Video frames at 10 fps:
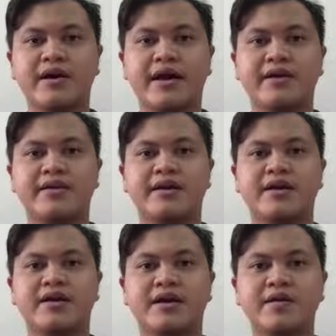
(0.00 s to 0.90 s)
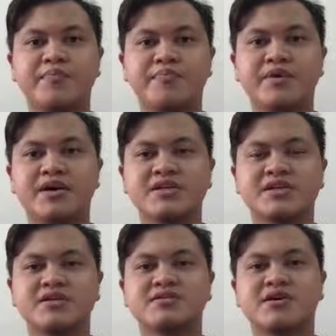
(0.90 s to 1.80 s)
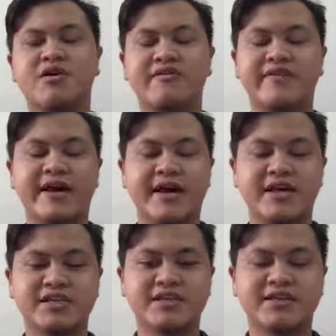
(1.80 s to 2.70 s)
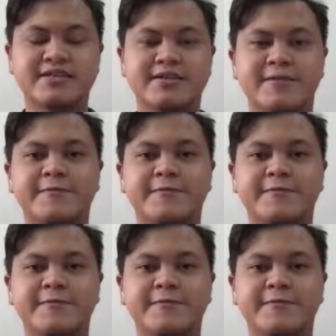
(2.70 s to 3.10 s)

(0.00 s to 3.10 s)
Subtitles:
and their repercussions of their actions.